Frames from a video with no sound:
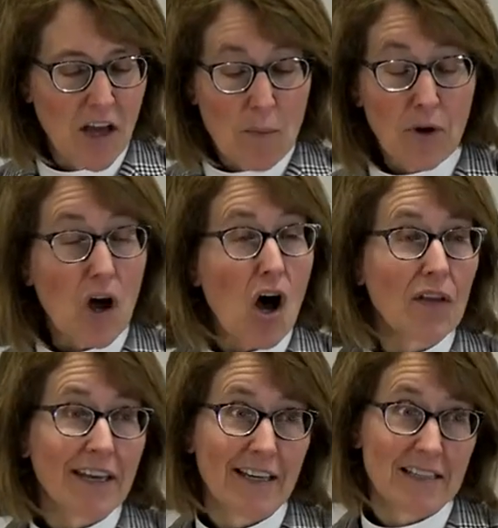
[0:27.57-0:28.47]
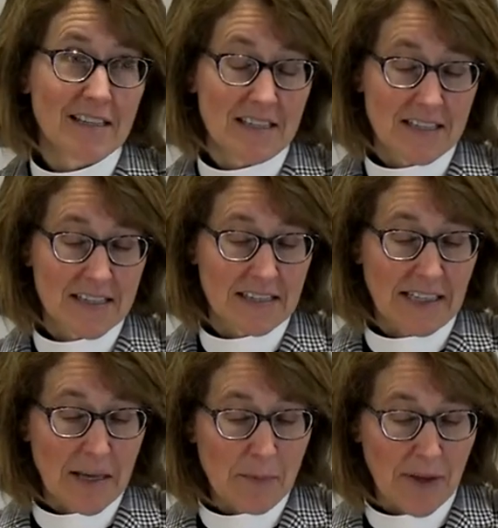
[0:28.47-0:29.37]
put all the kids to
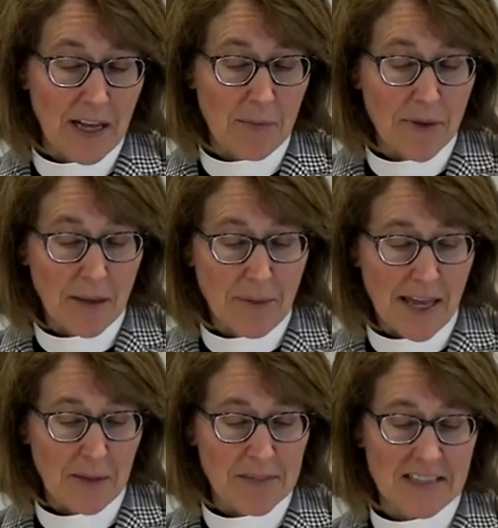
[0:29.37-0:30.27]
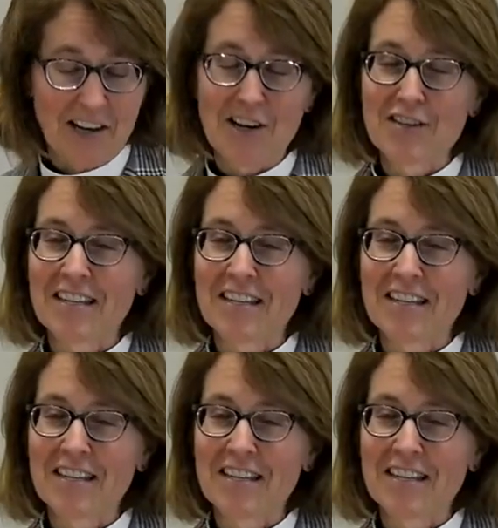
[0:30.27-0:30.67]
sleep in a big bed upstairs,